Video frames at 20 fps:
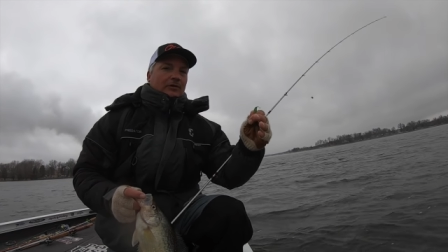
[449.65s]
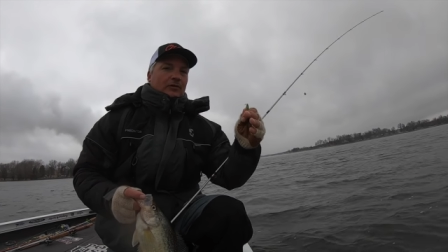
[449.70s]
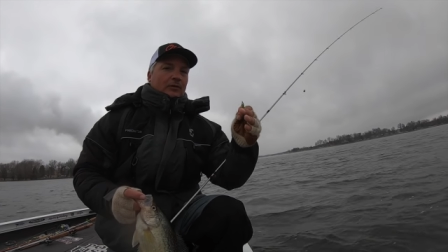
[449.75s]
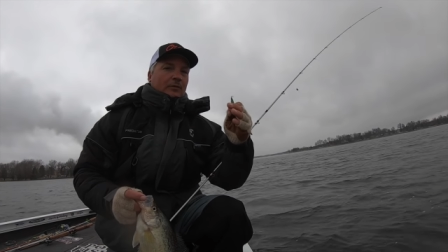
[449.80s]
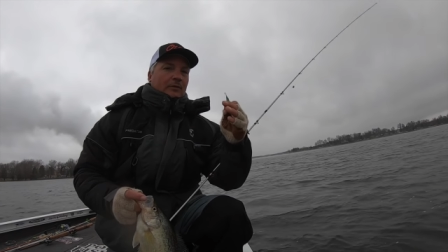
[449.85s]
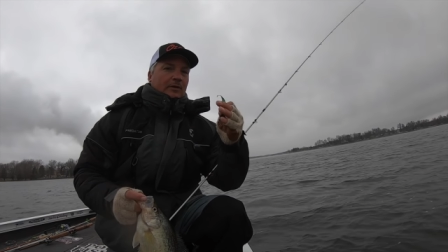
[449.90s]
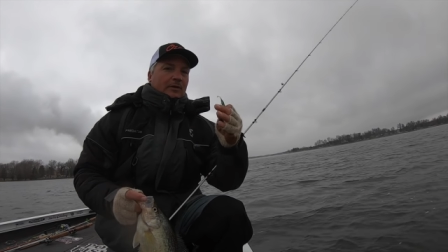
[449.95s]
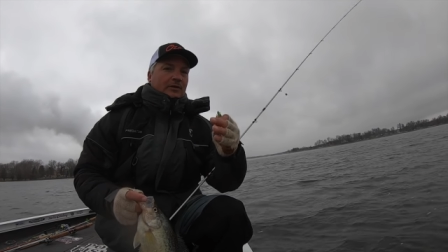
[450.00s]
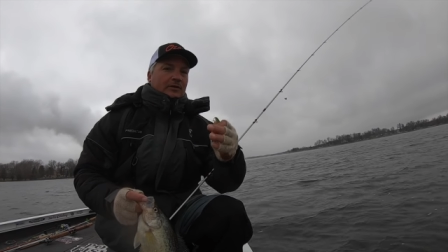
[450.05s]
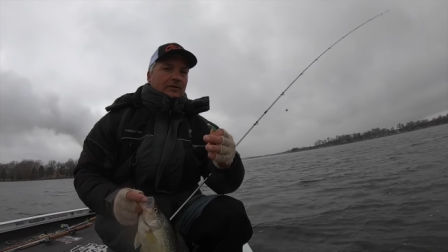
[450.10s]
So
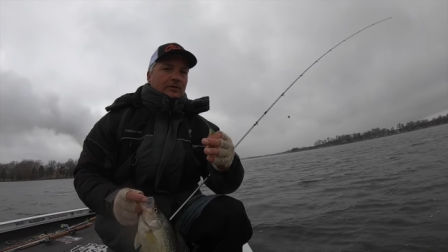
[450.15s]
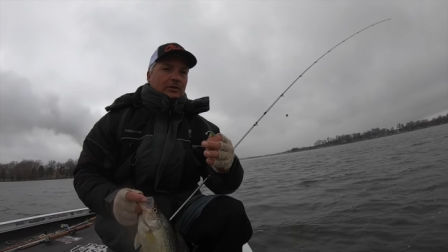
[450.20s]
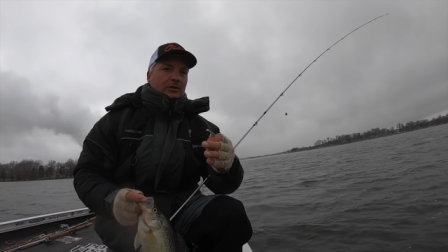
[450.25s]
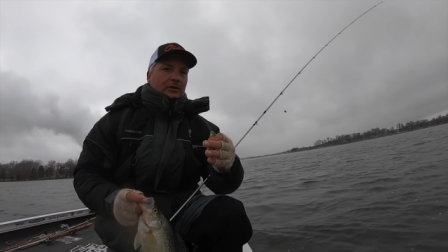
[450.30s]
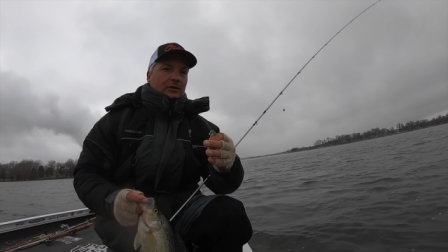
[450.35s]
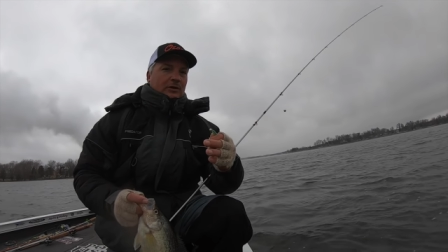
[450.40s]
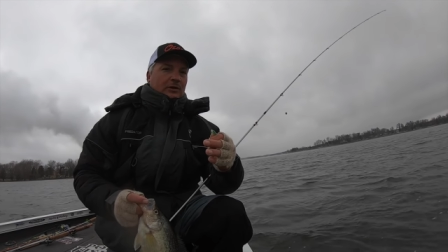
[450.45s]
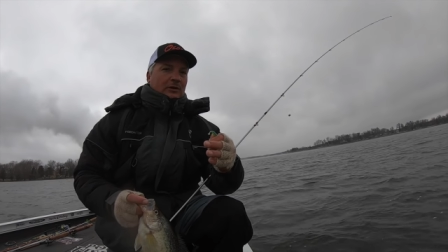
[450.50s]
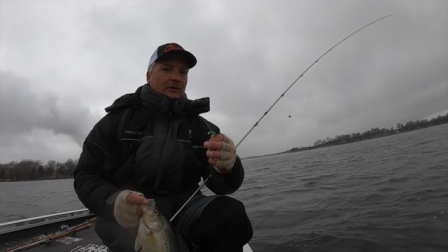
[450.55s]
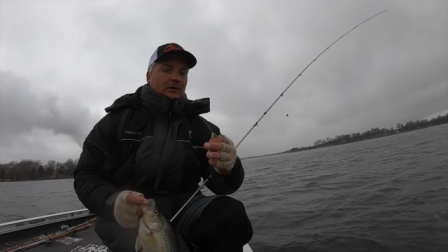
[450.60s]
be
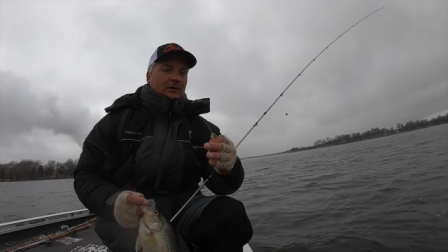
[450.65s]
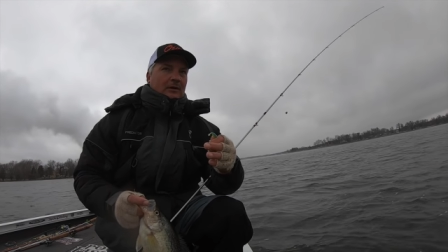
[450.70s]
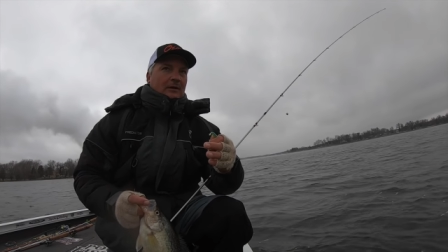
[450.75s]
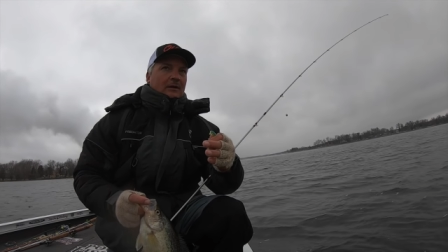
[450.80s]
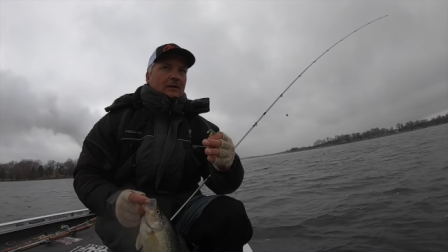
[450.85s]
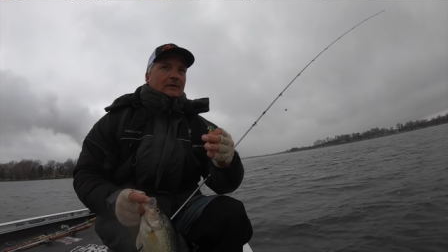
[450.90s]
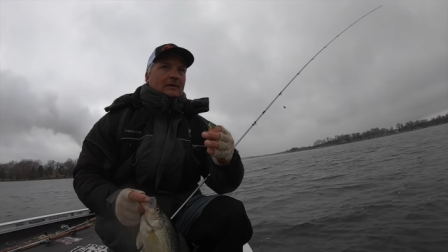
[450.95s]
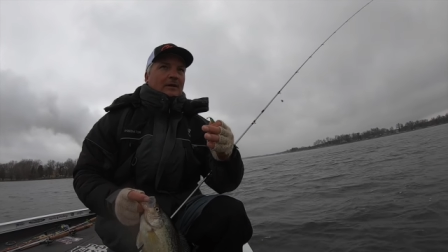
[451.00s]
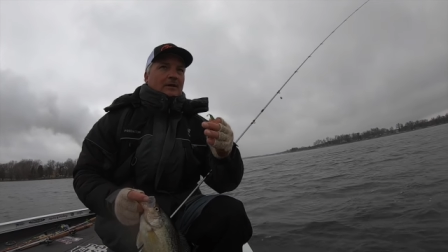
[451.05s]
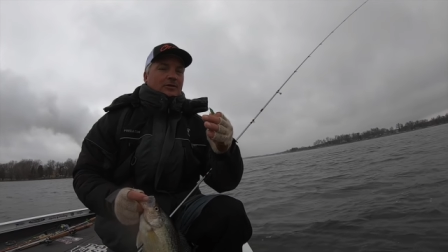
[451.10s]
sure
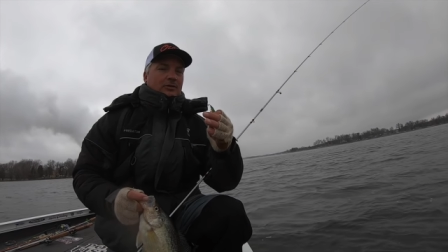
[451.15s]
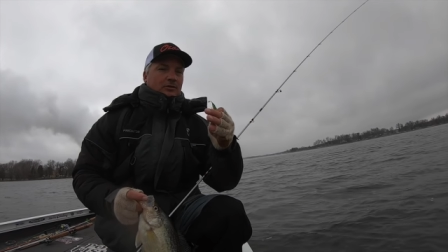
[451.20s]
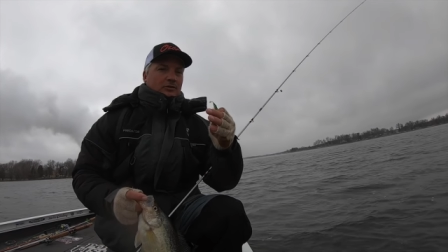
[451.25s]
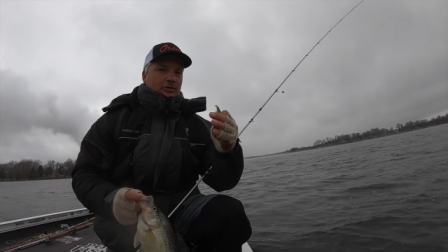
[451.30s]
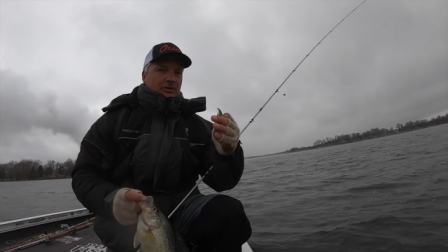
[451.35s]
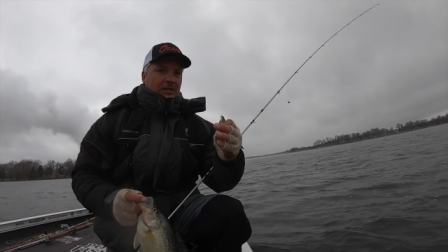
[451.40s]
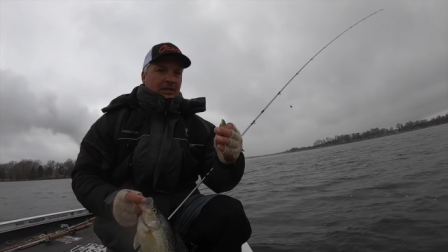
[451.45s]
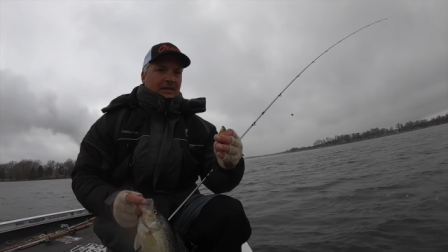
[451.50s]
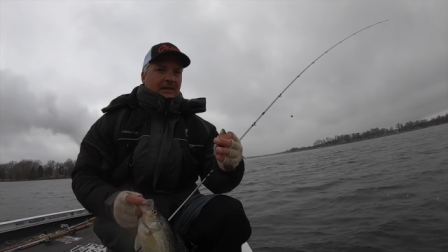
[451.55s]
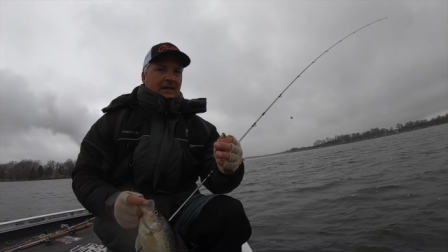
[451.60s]
that you
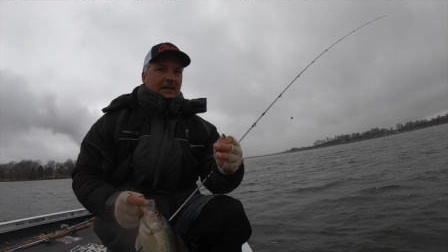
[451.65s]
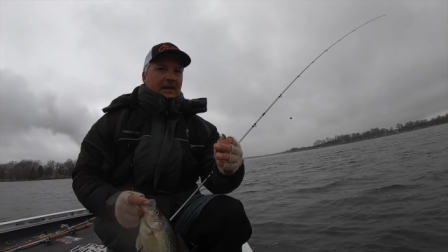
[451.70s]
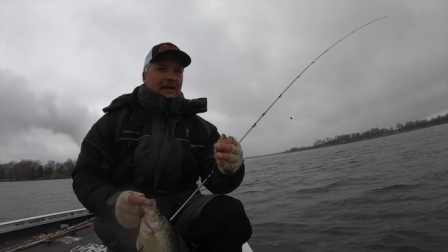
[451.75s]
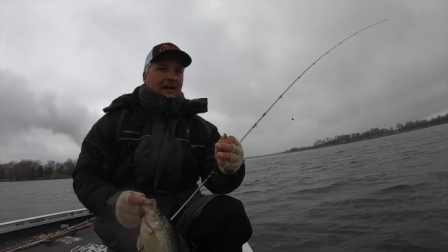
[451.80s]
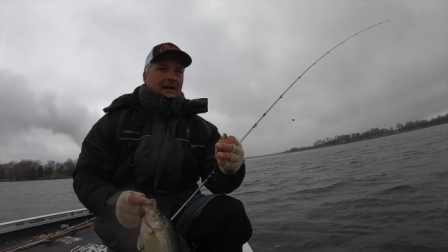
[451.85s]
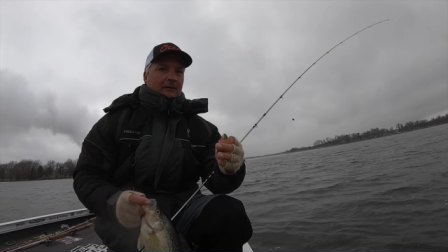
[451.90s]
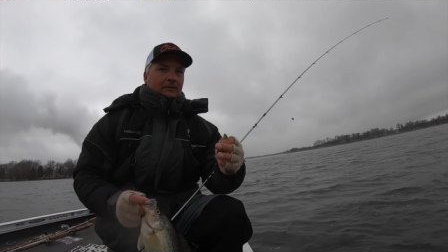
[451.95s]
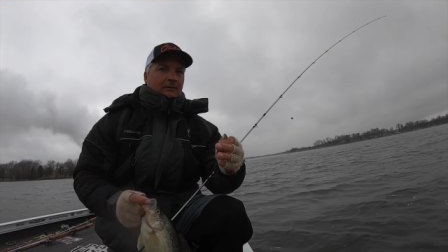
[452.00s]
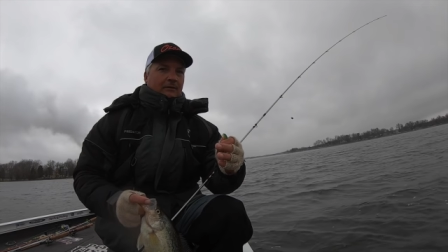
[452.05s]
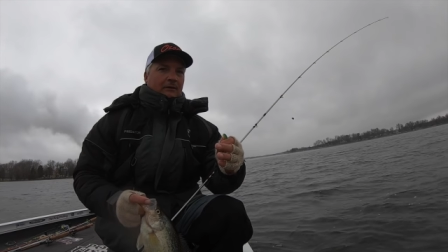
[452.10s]
check that
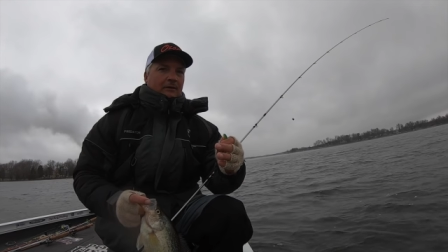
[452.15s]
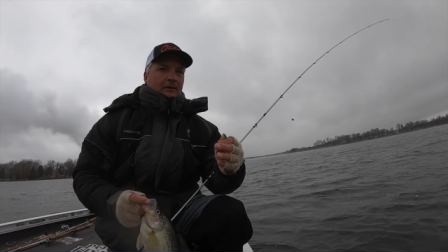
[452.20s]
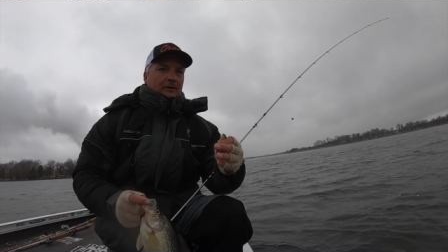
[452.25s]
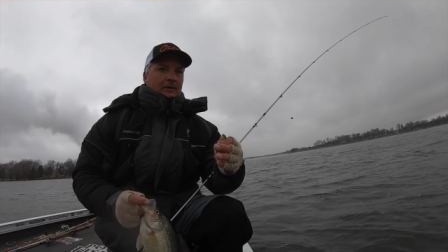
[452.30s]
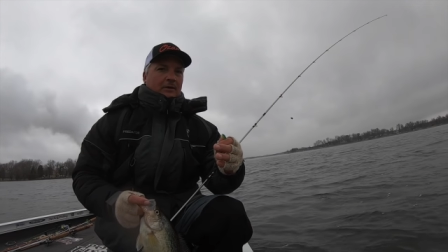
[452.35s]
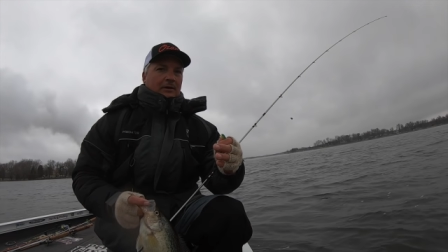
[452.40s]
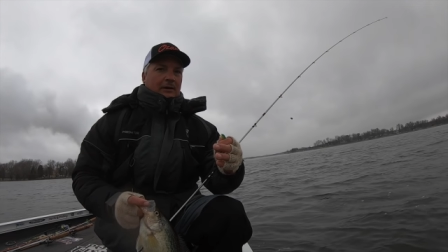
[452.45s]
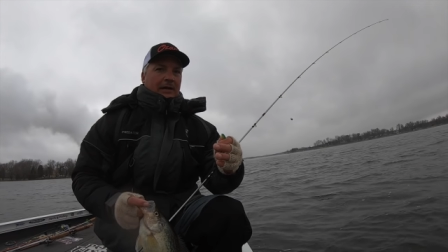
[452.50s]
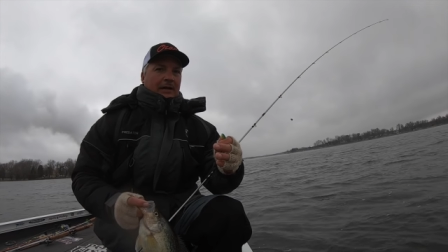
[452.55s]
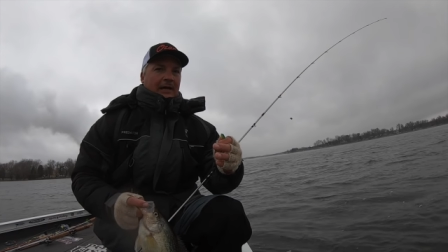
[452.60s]
out
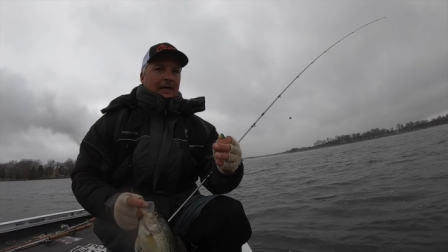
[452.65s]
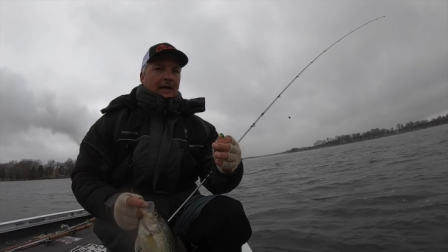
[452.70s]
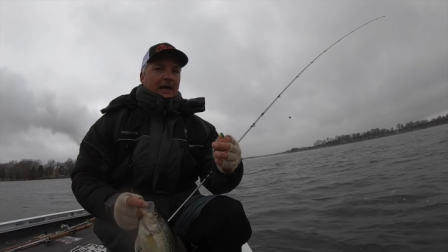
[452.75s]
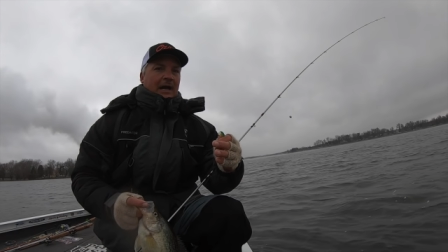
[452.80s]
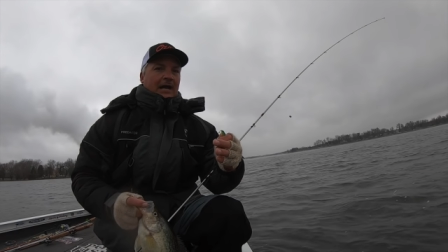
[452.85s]
okay?